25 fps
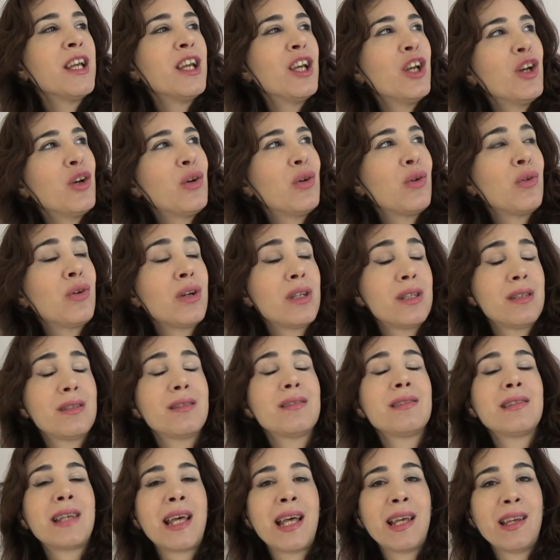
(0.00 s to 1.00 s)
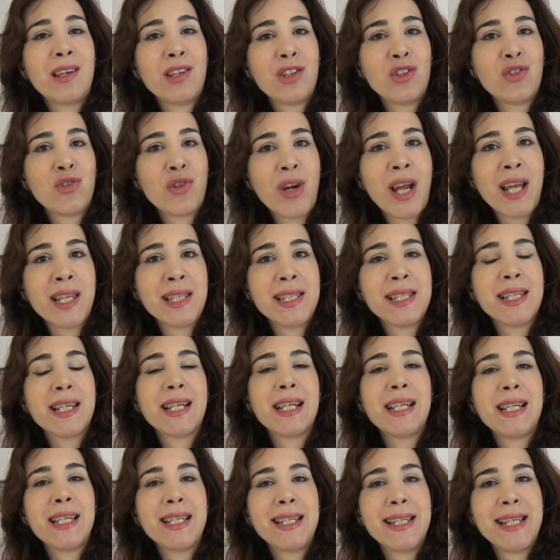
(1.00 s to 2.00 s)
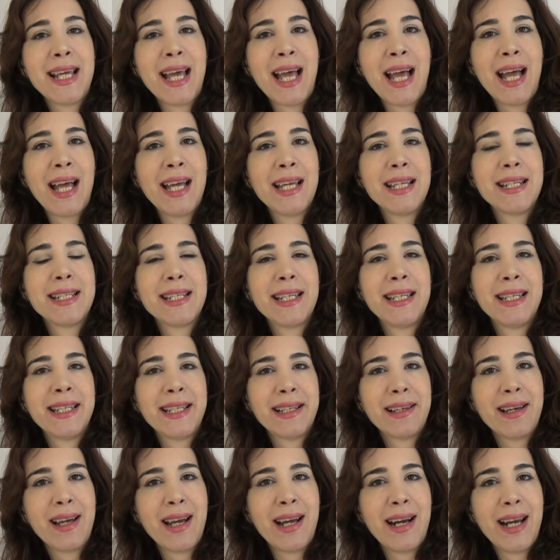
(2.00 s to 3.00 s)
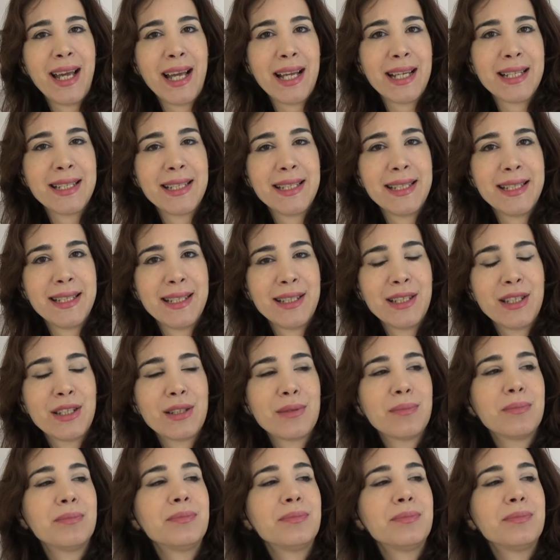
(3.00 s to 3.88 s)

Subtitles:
who has tragically died in a car accident.